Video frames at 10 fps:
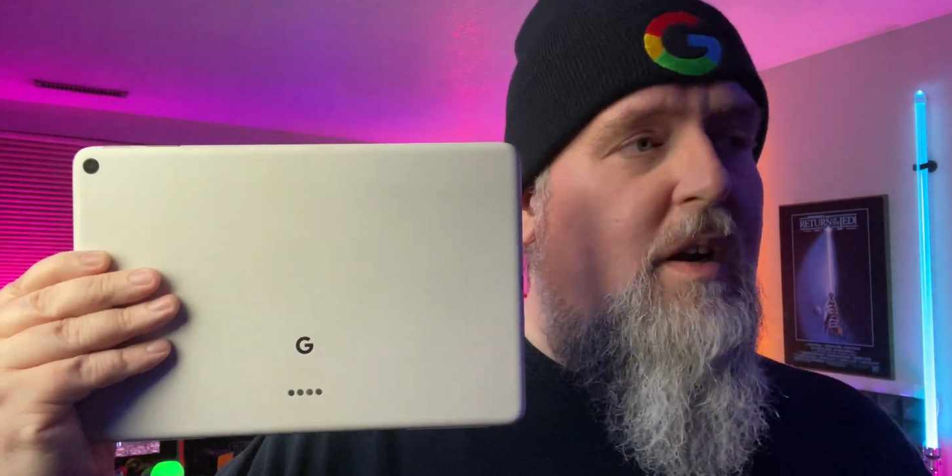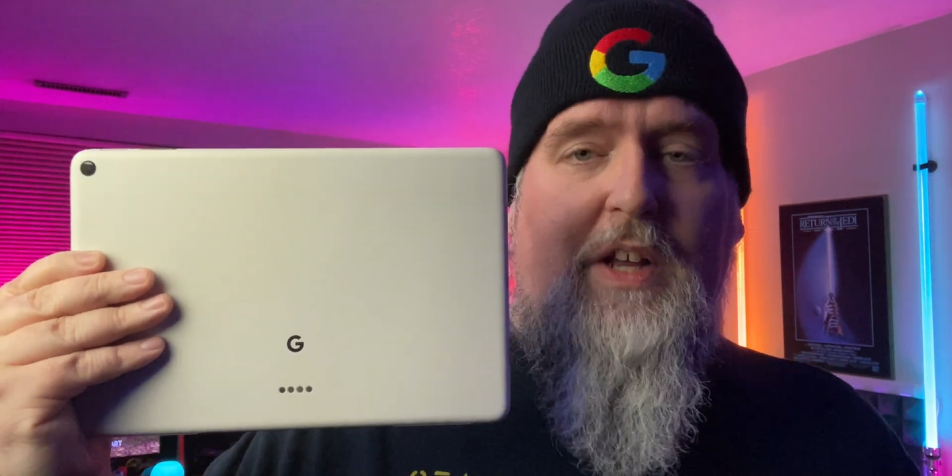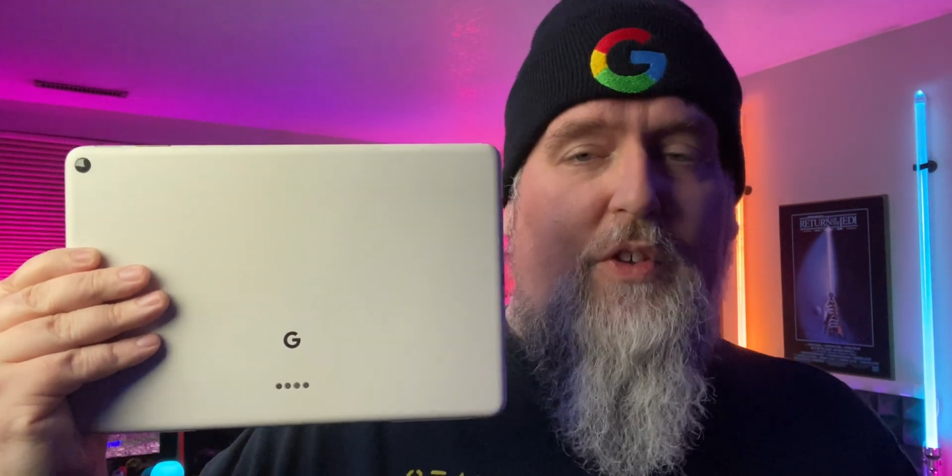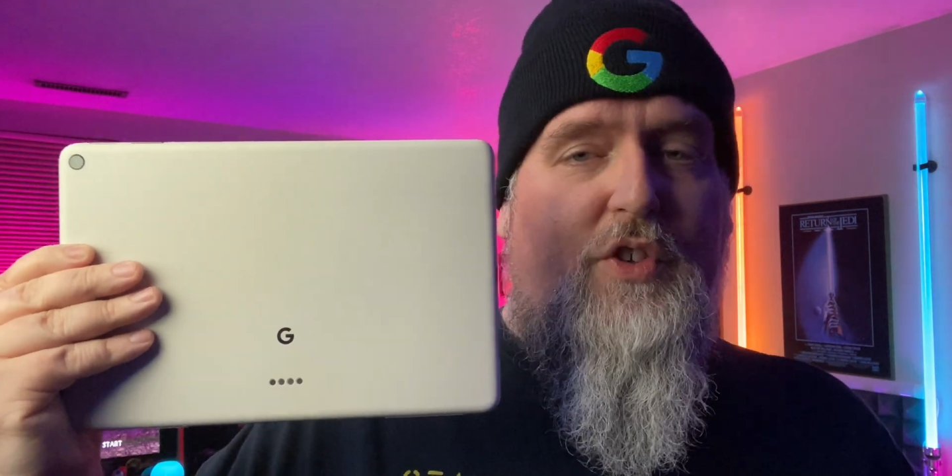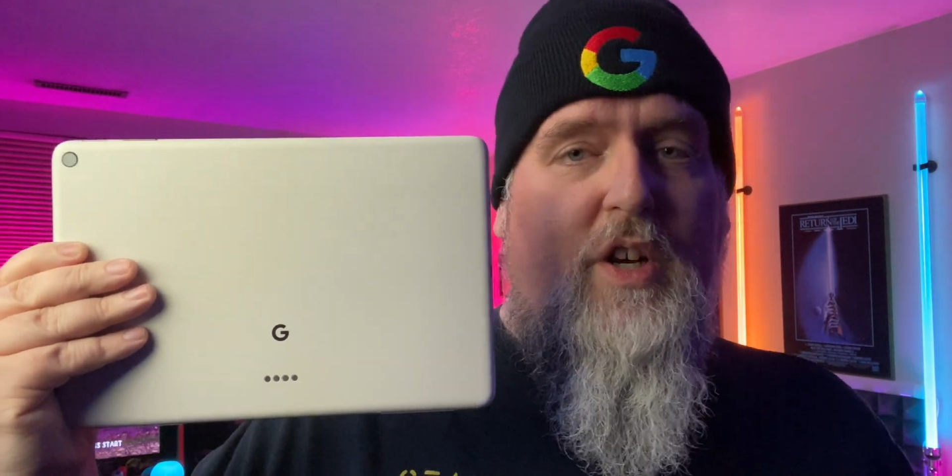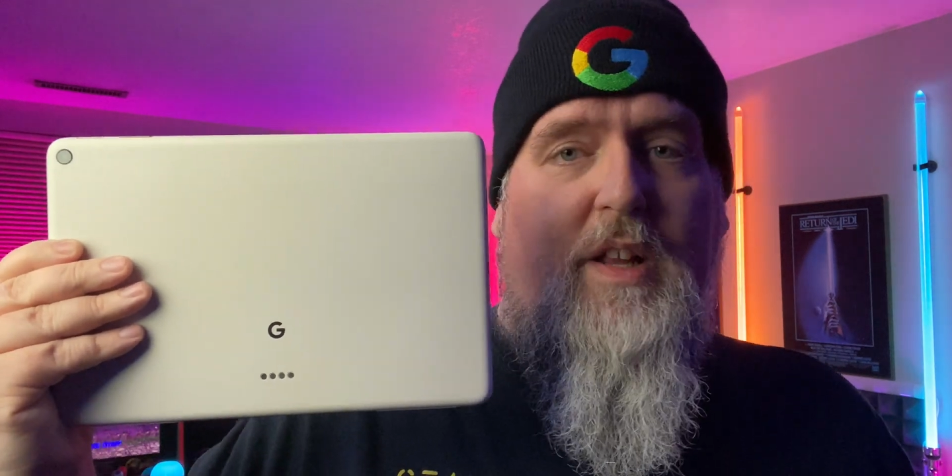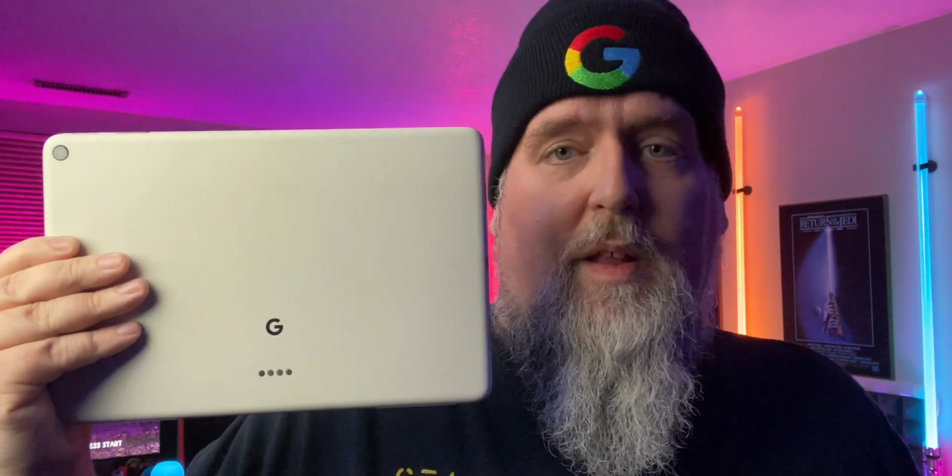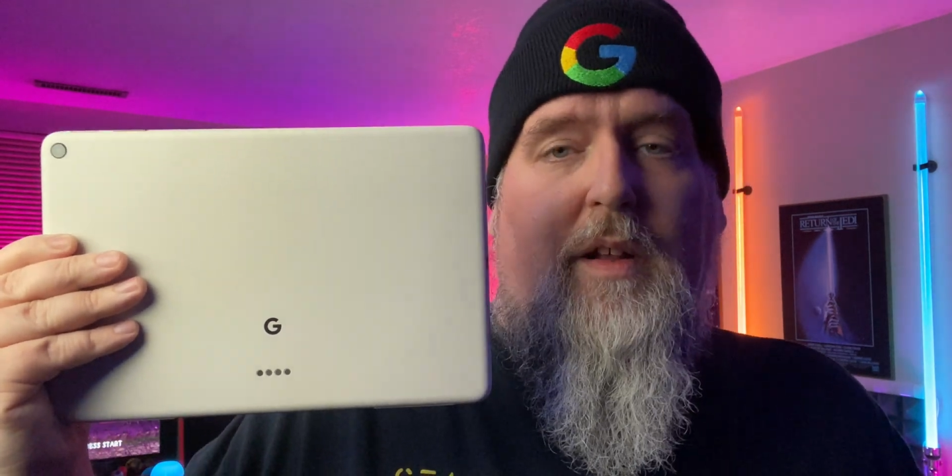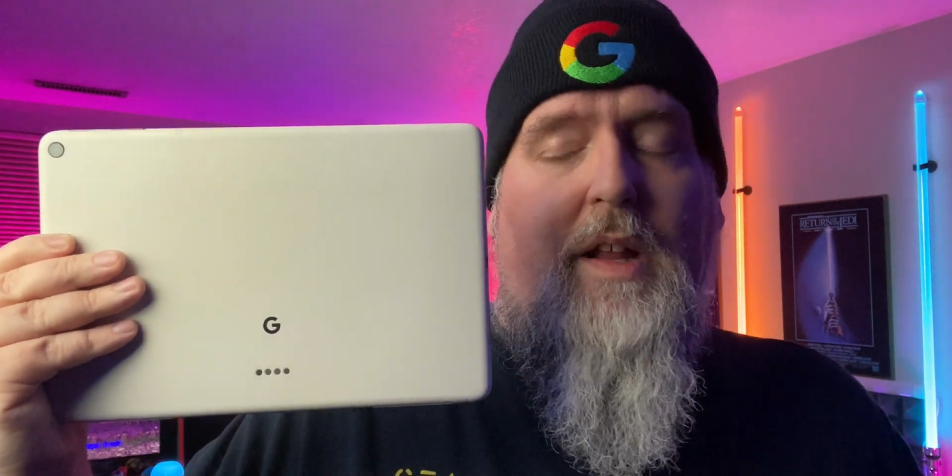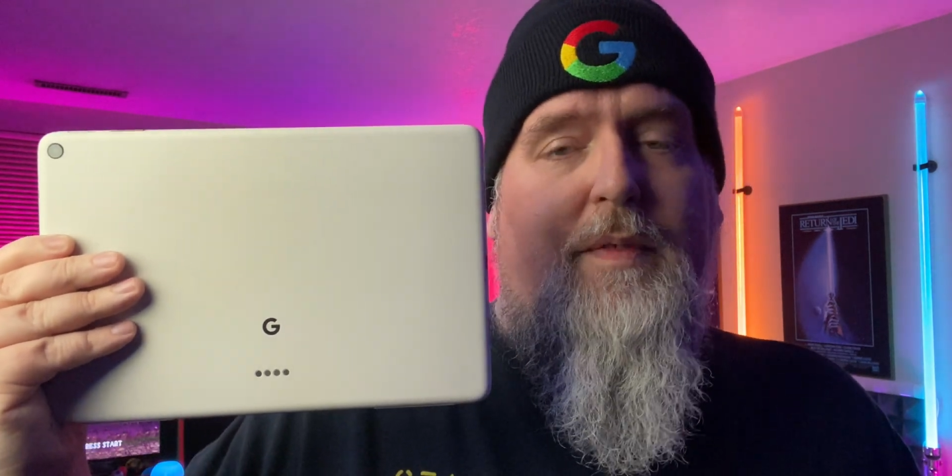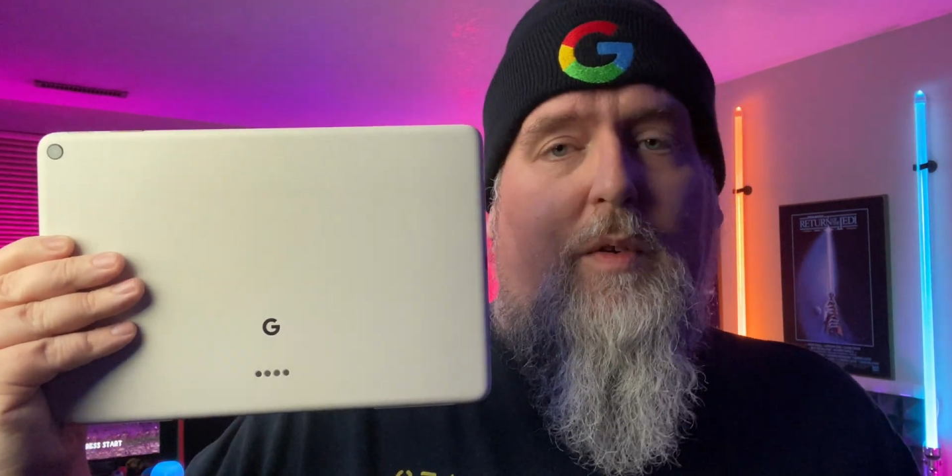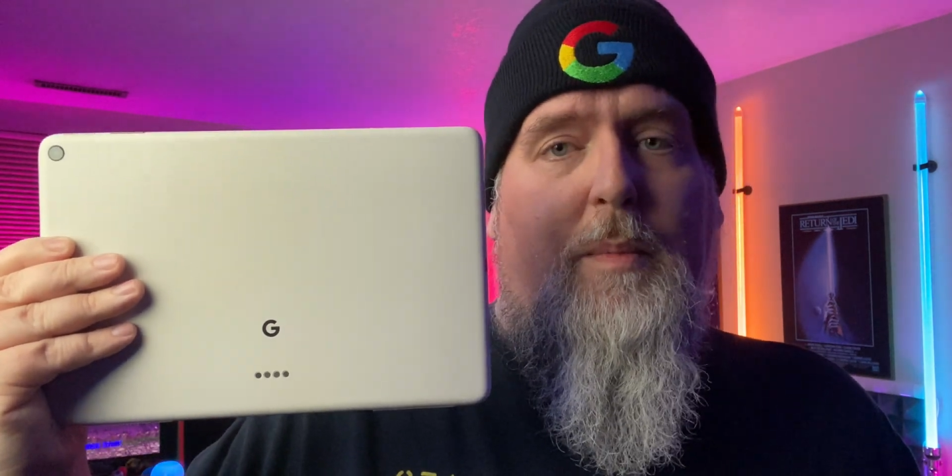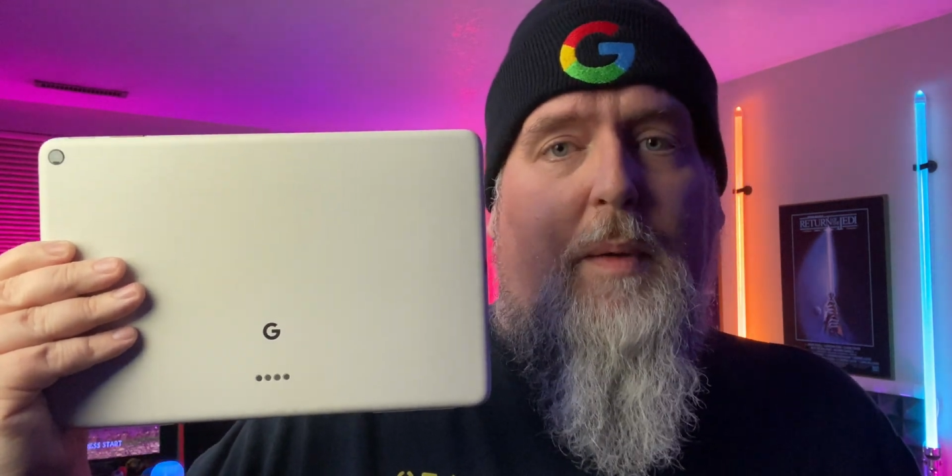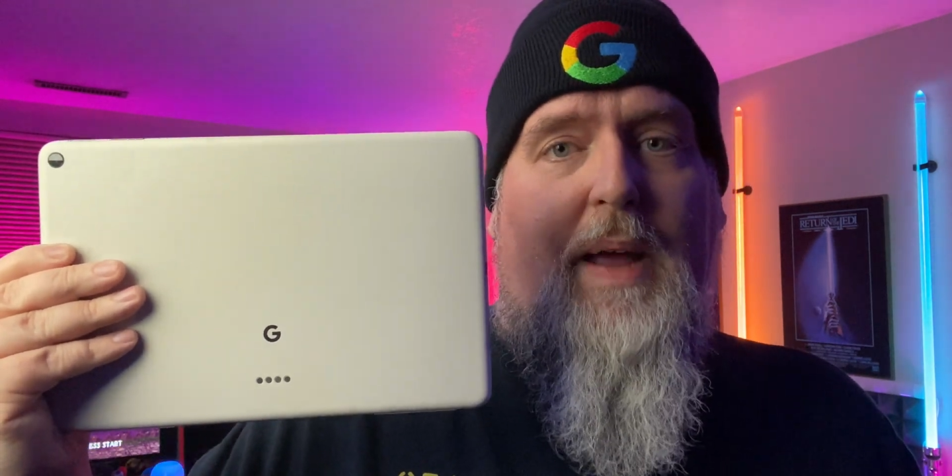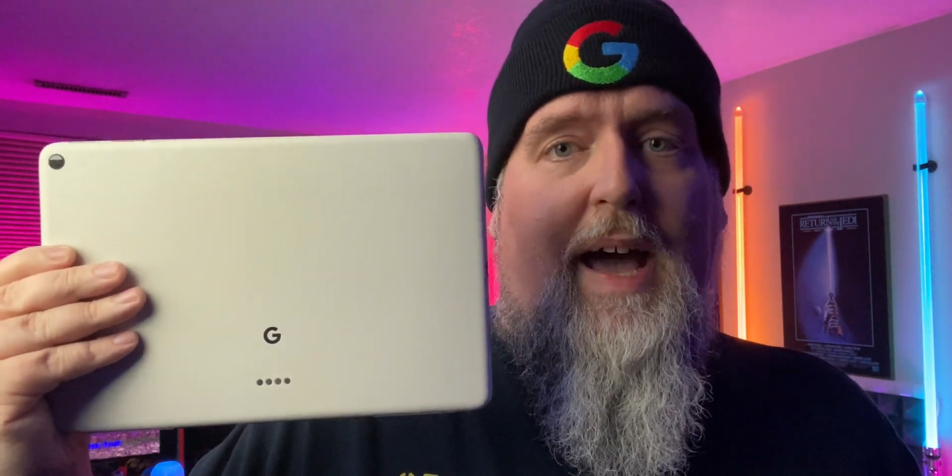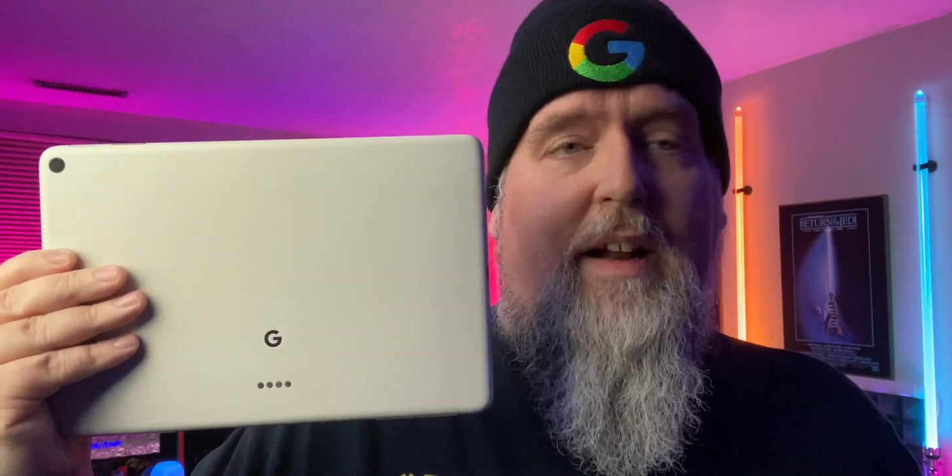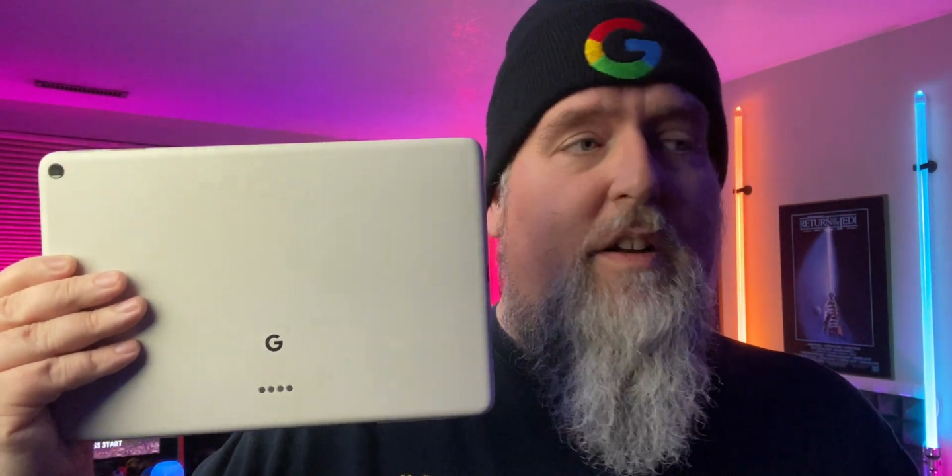Sounds good in the living room that we had it,